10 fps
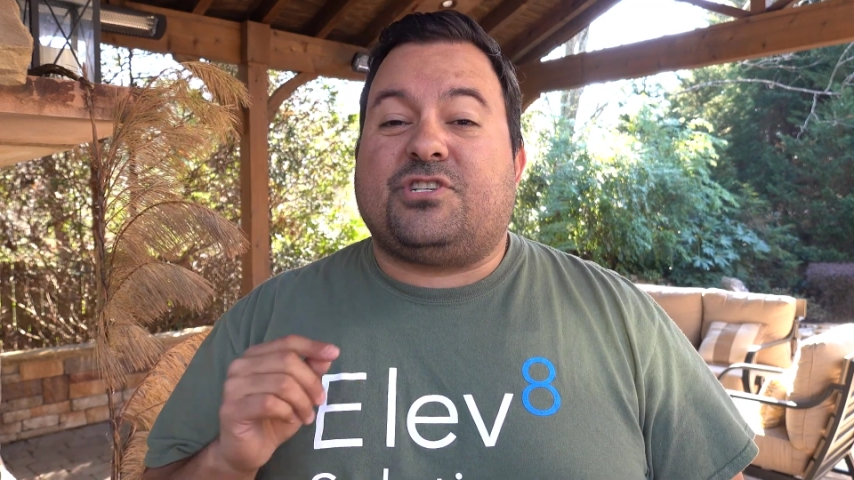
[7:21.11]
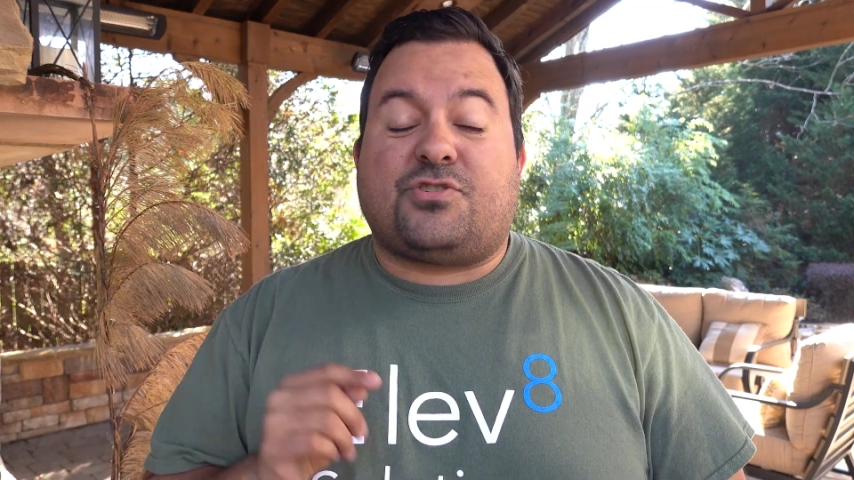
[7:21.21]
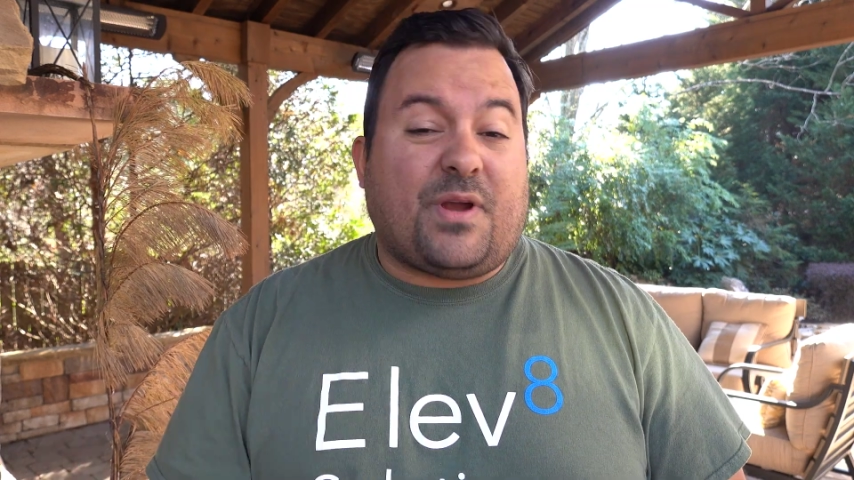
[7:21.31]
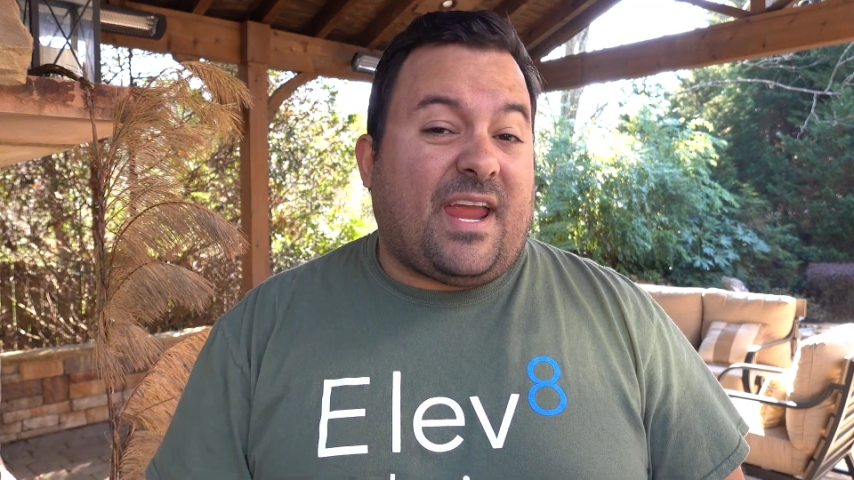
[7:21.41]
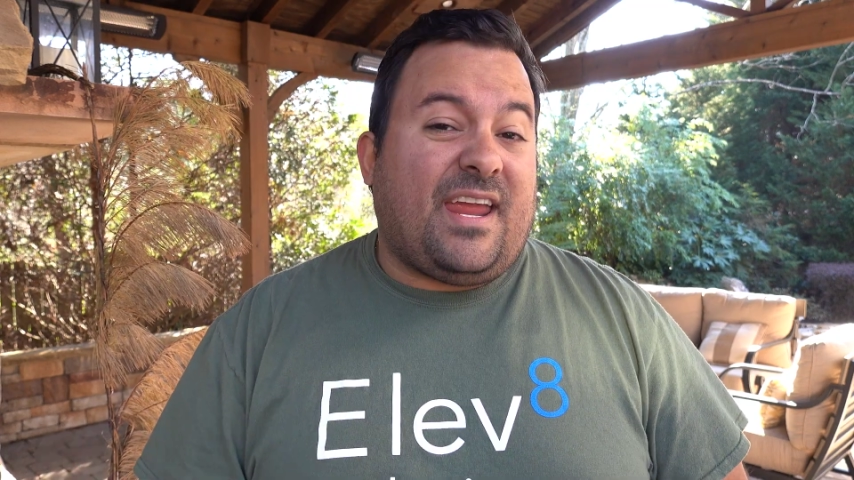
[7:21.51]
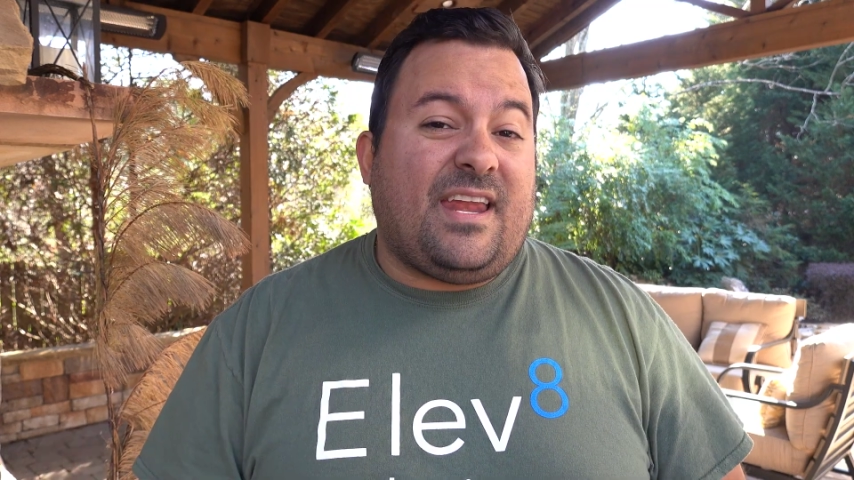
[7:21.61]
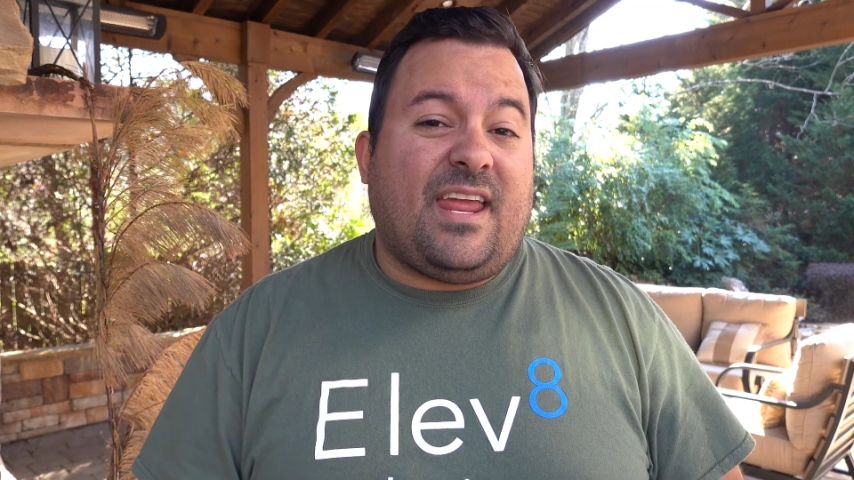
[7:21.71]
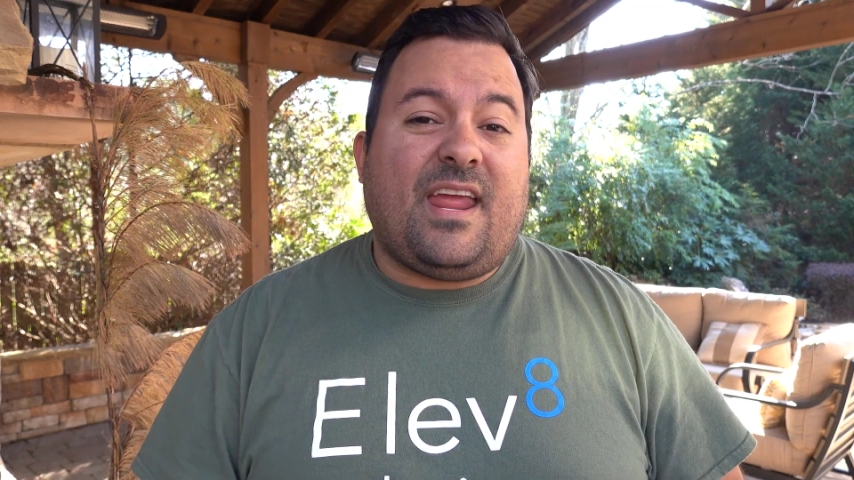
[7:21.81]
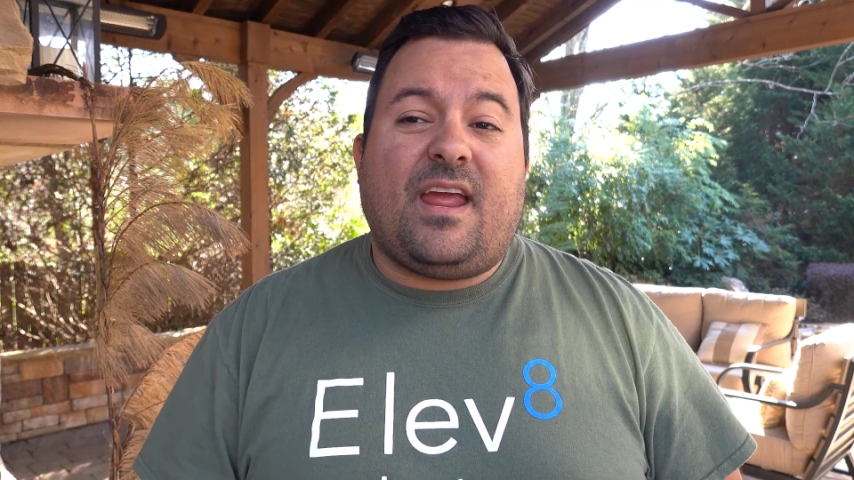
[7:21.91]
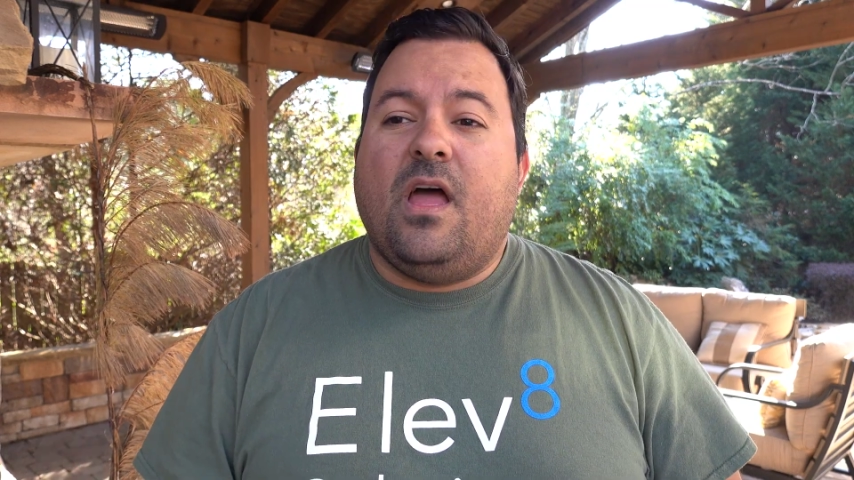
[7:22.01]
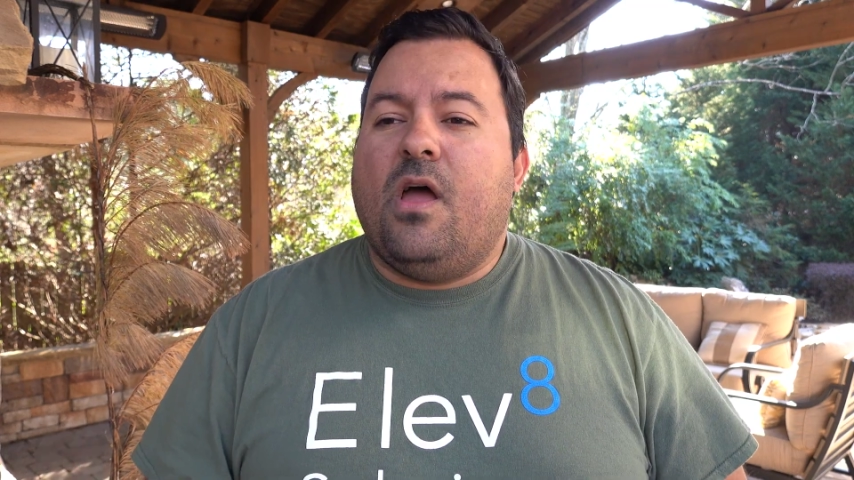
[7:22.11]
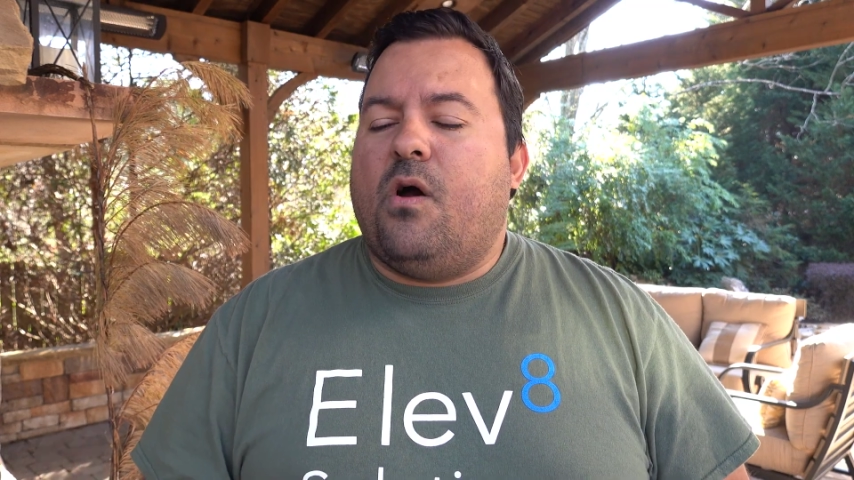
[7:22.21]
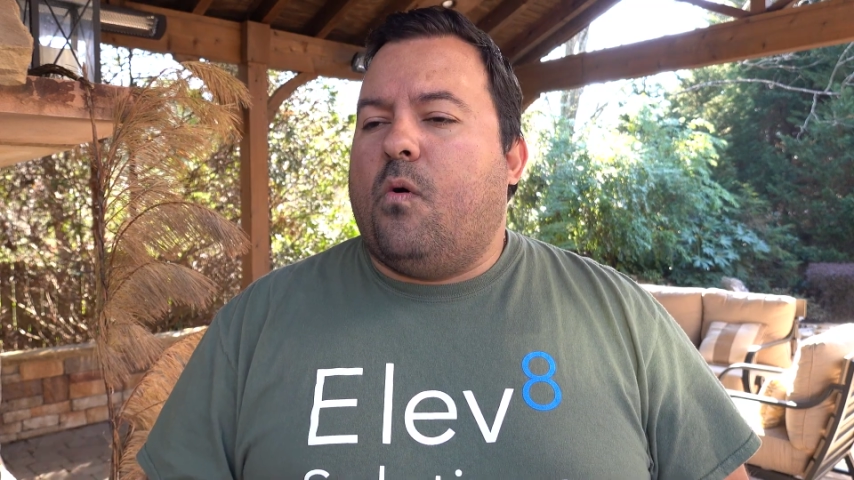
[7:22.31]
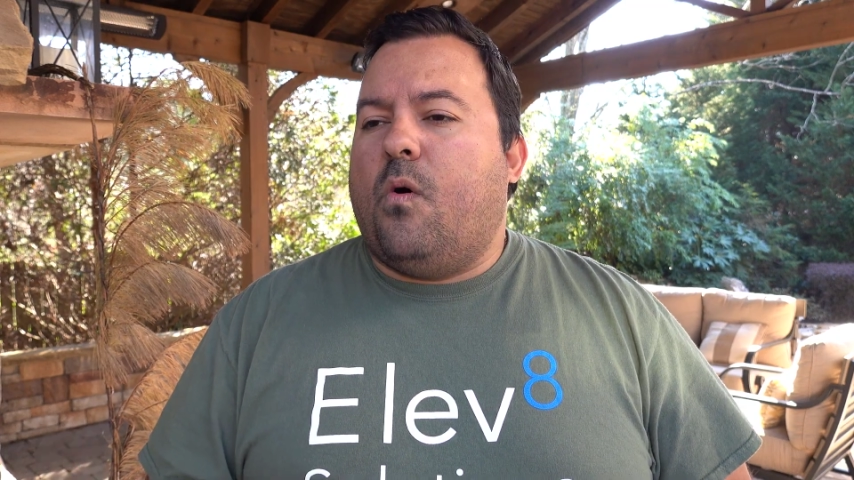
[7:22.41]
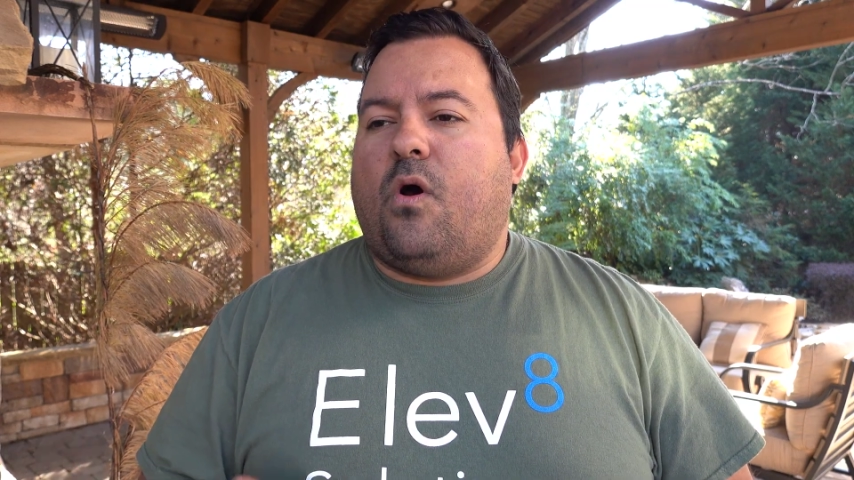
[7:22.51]
training
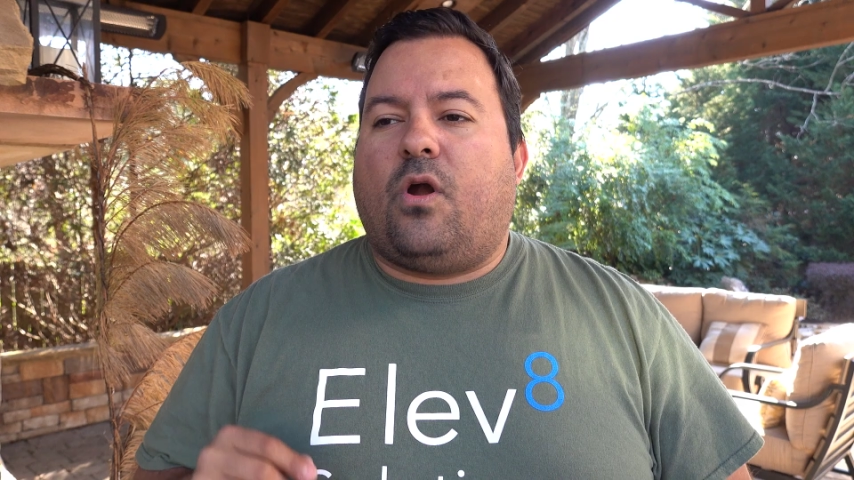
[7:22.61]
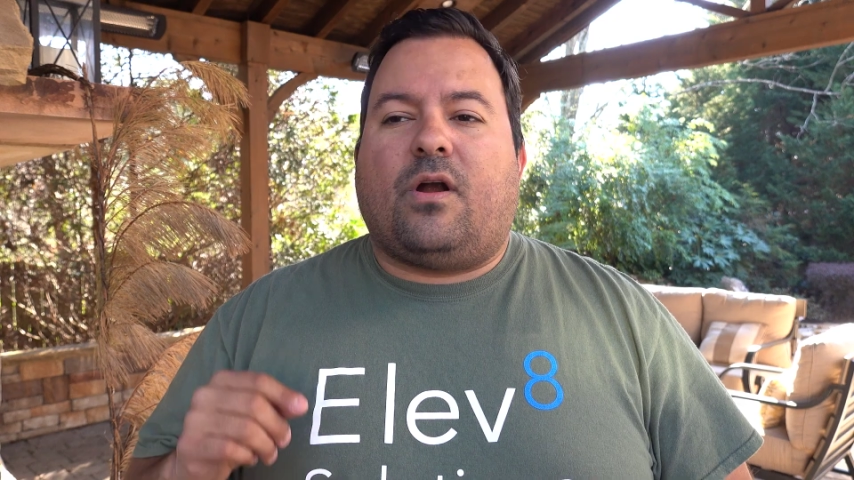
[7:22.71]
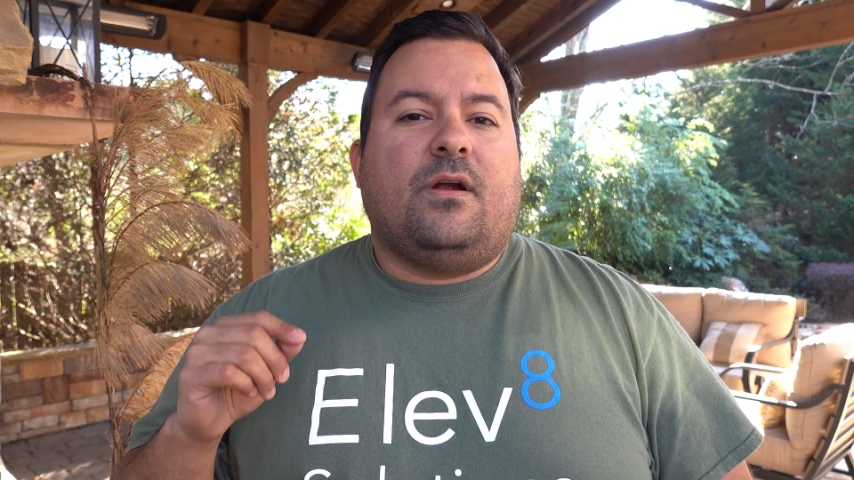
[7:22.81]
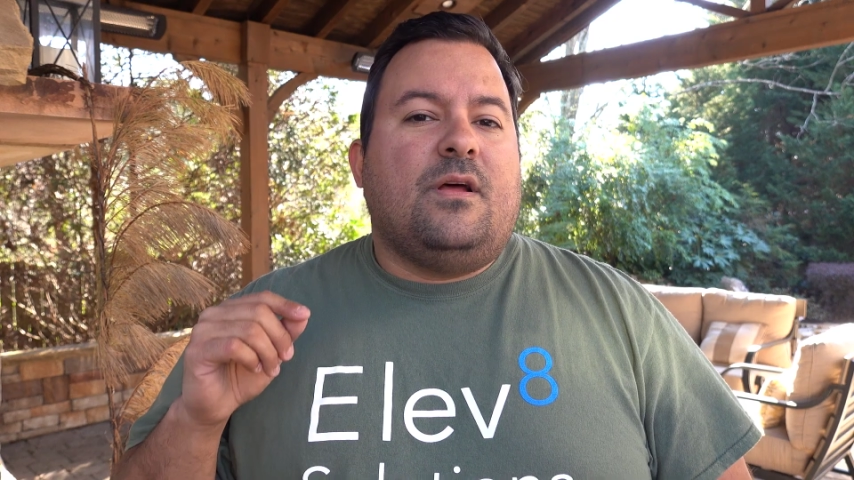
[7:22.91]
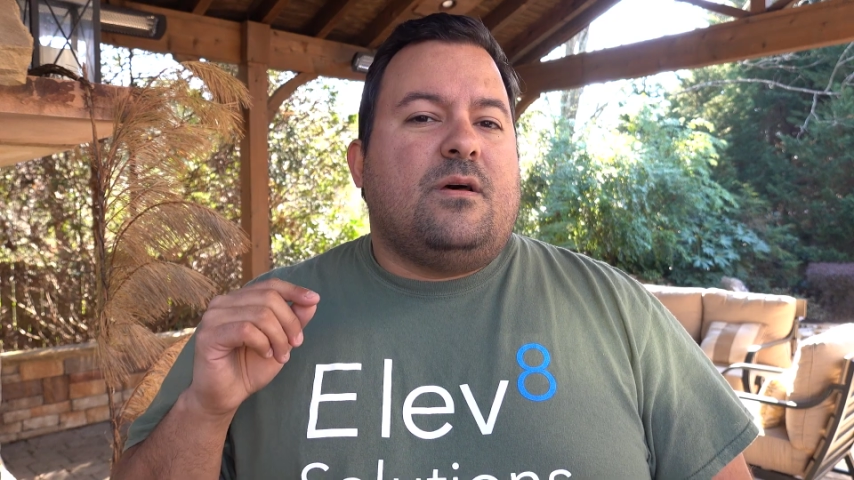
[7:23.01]
or